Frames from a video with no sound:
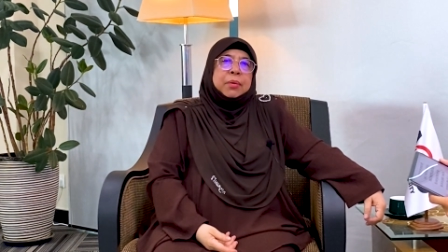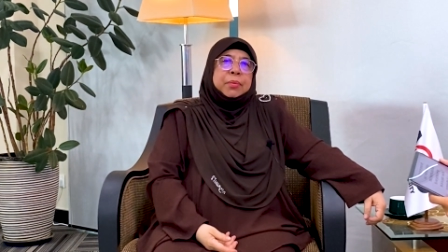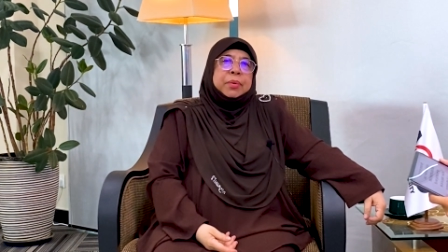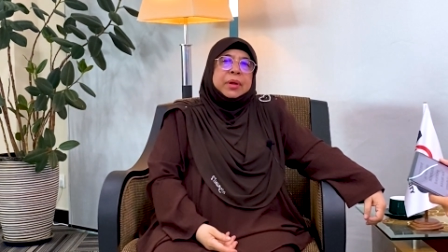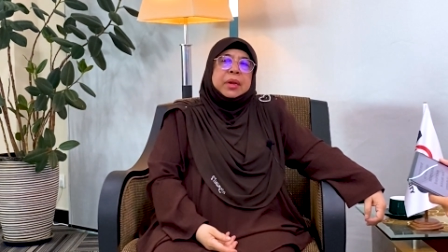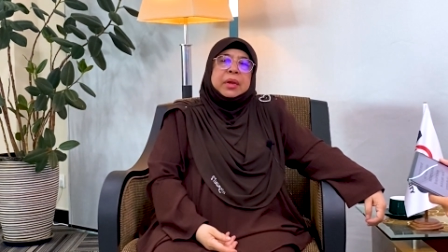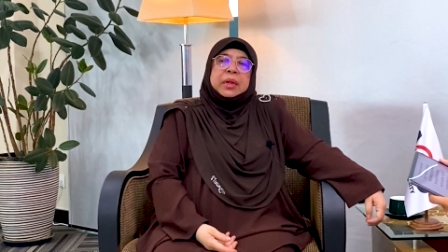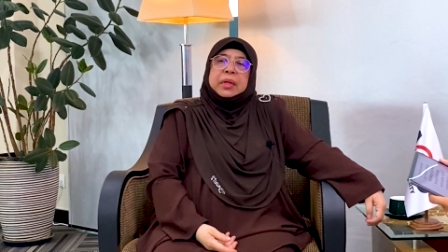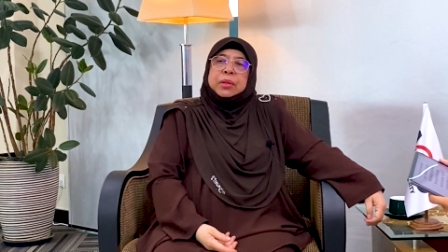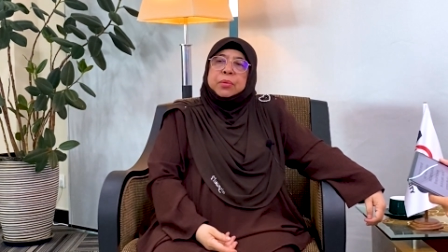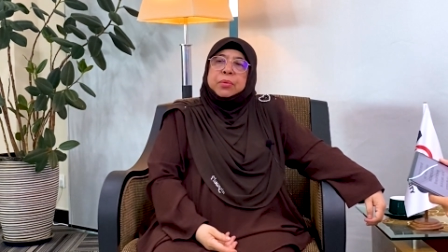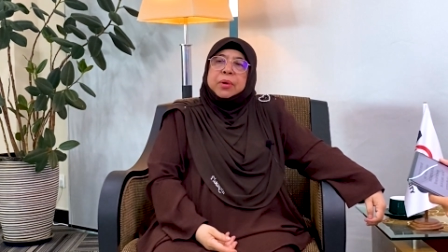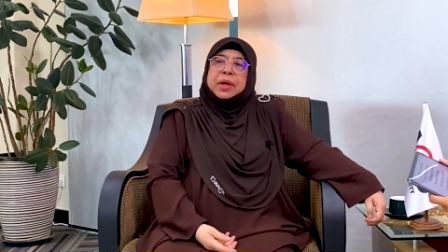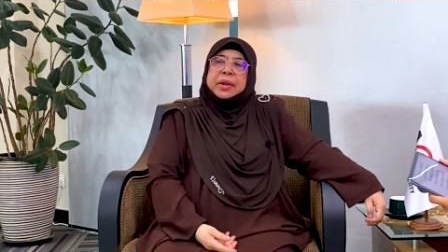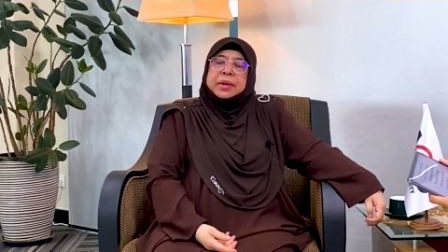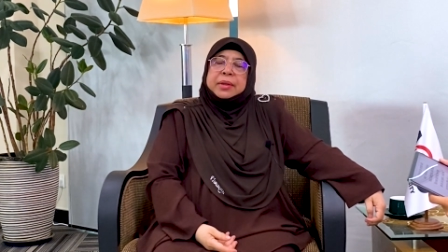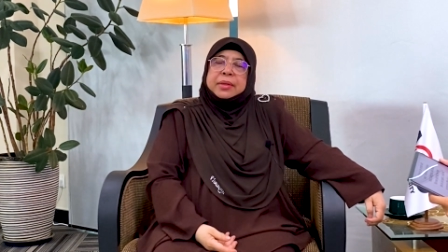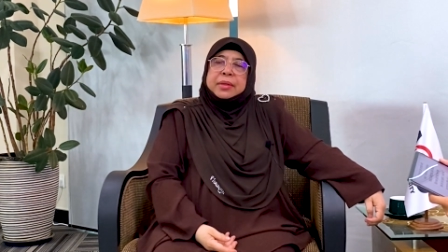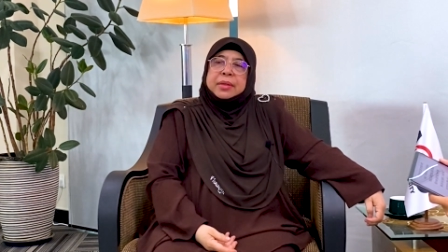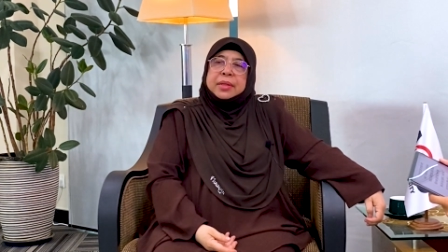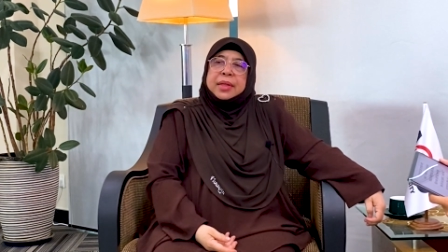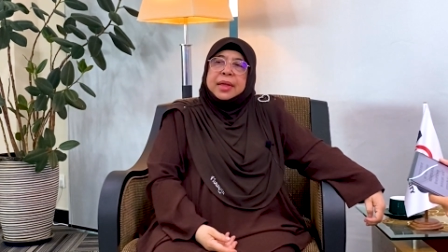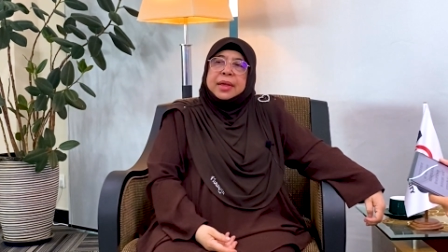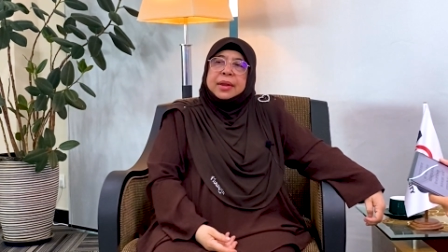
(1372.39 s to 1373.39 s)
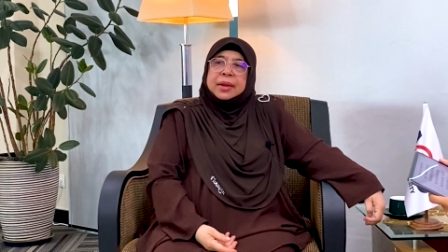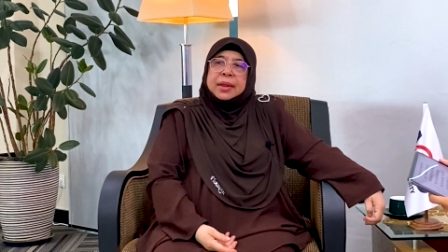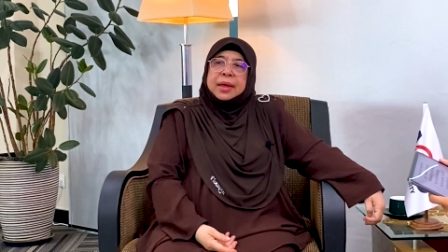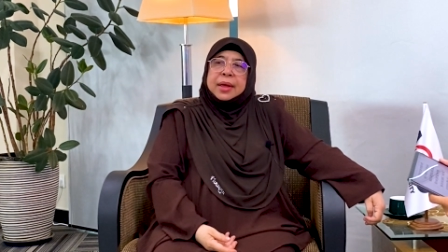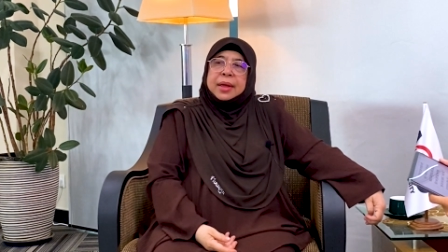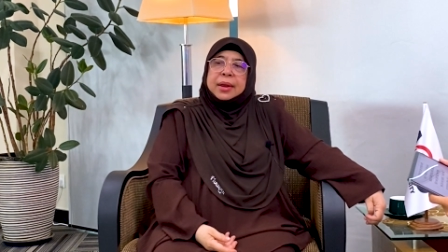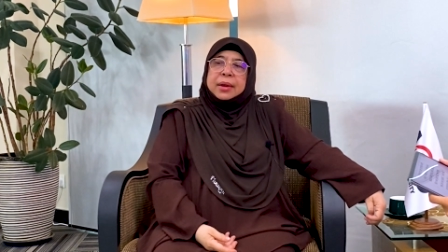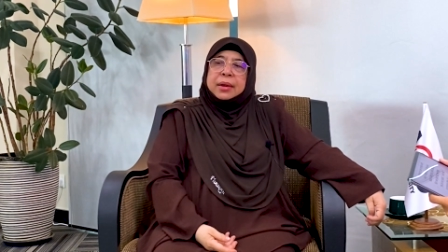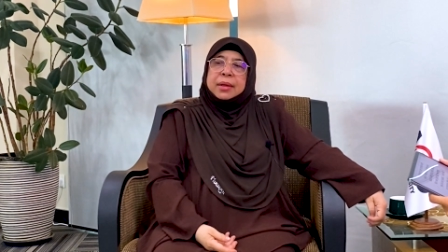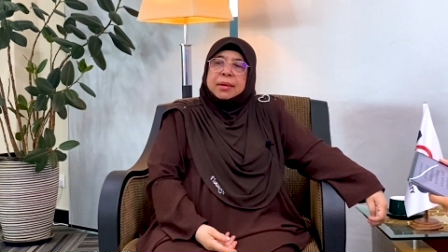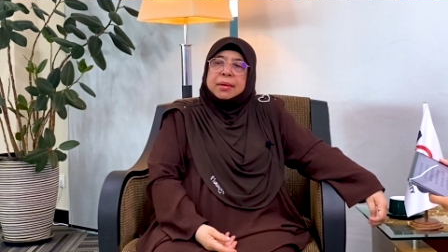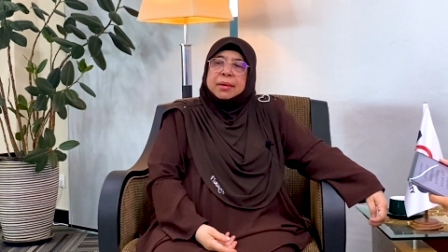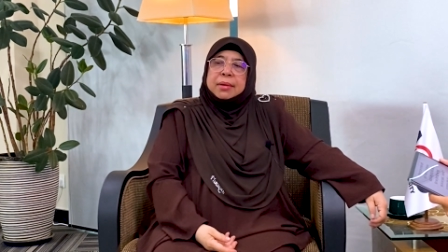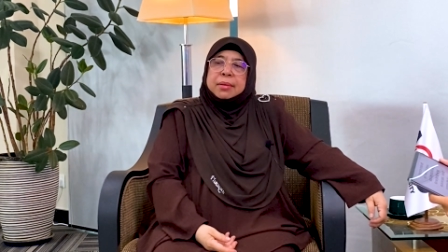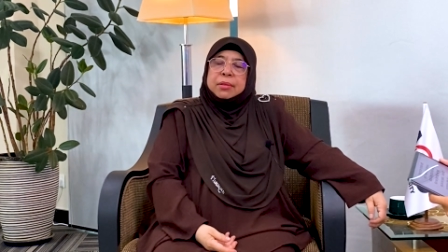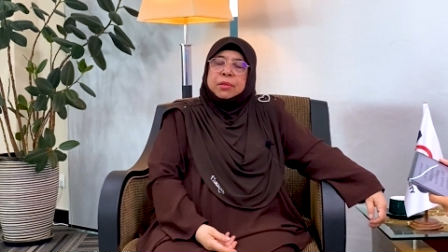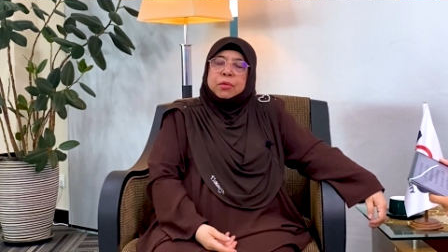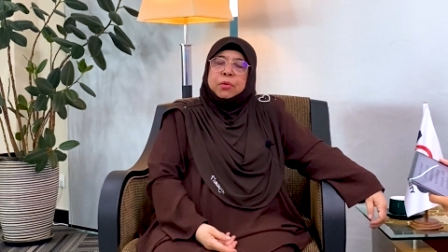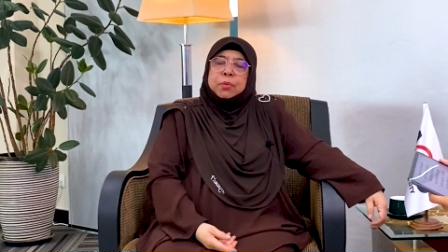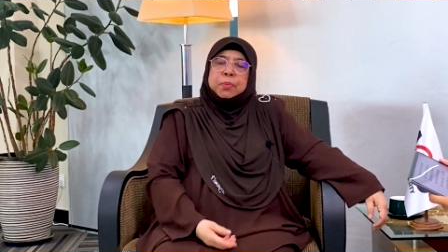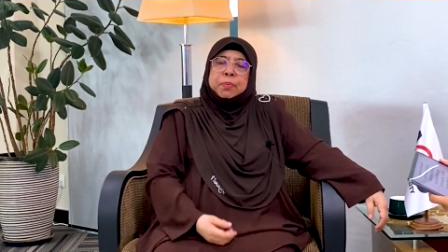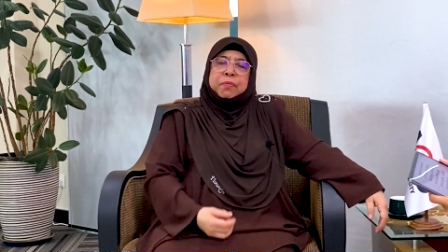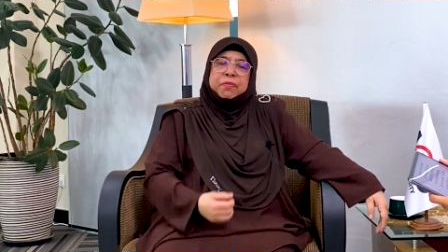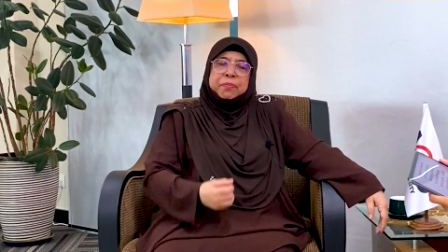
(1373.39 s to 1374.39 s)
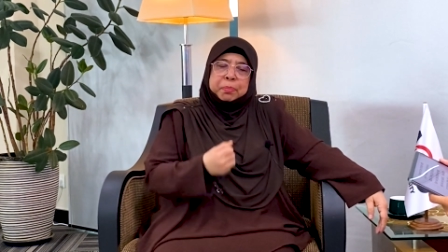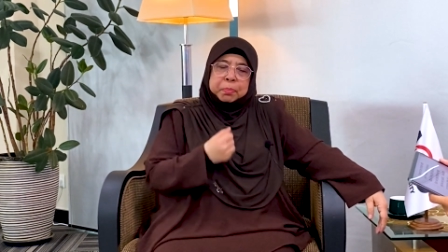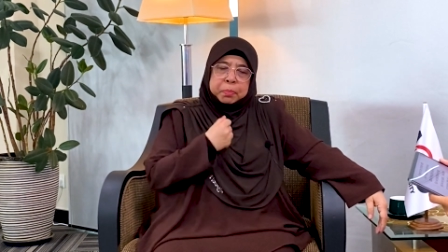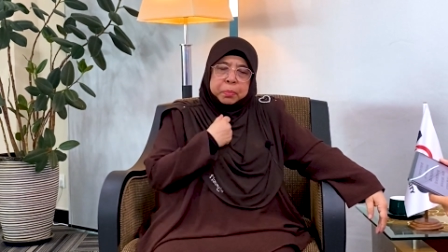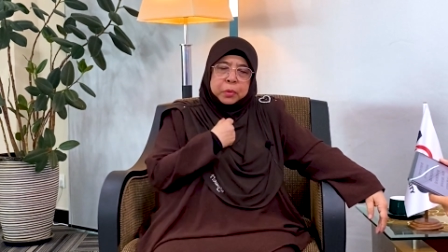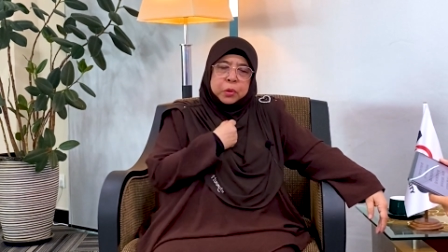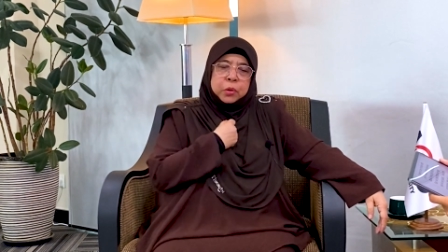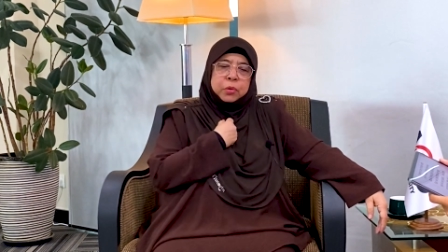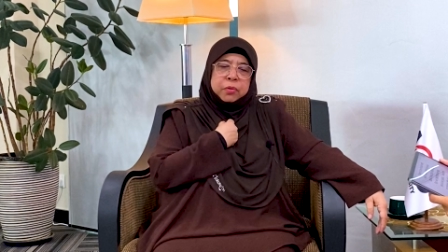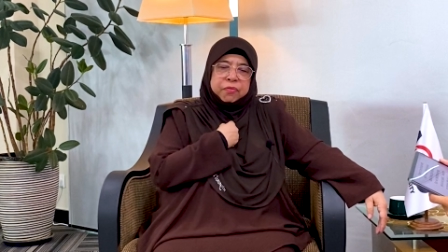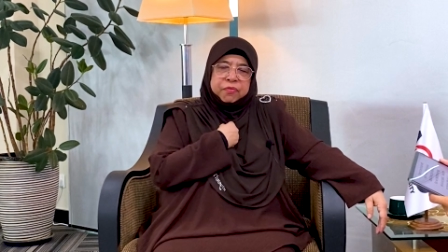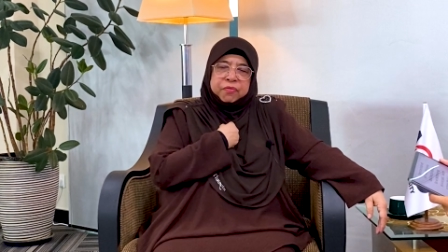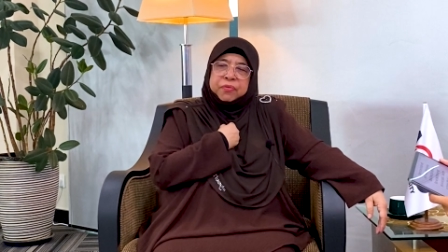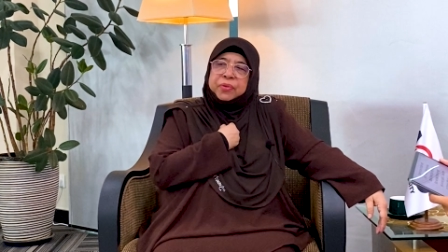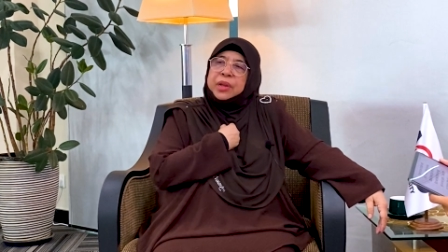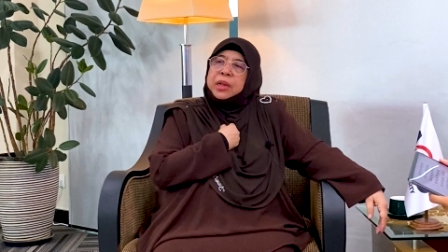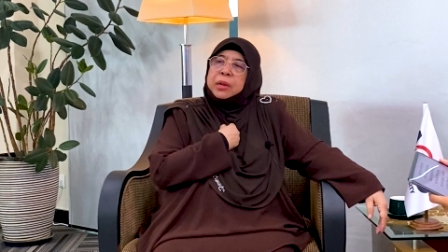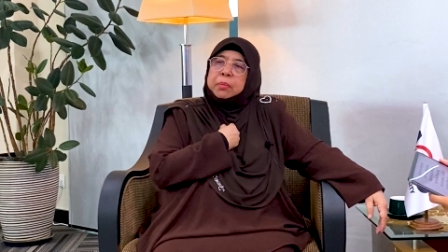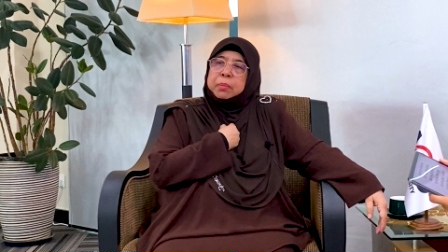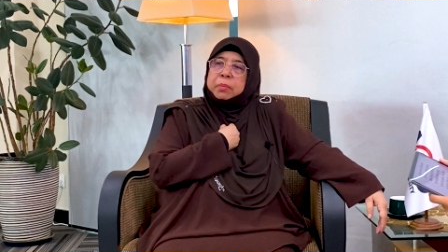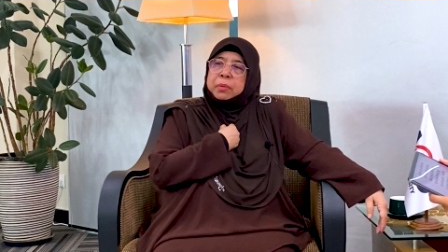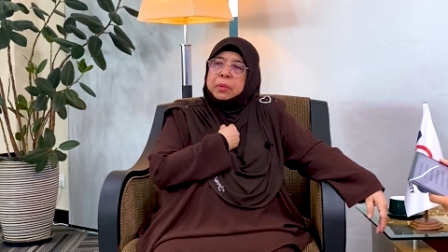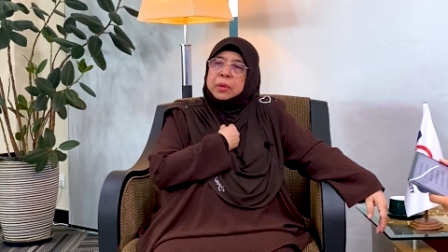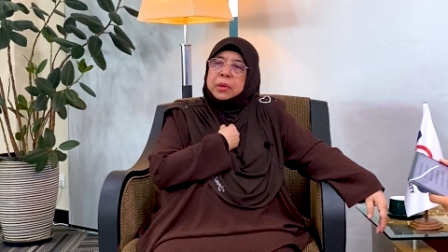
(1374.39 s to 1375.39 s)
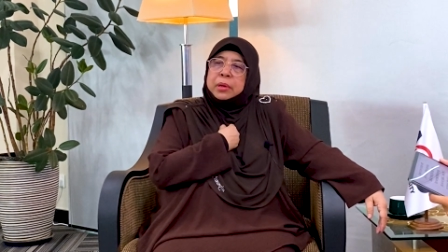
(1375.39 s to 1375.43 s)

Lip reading: We need to understand that to feel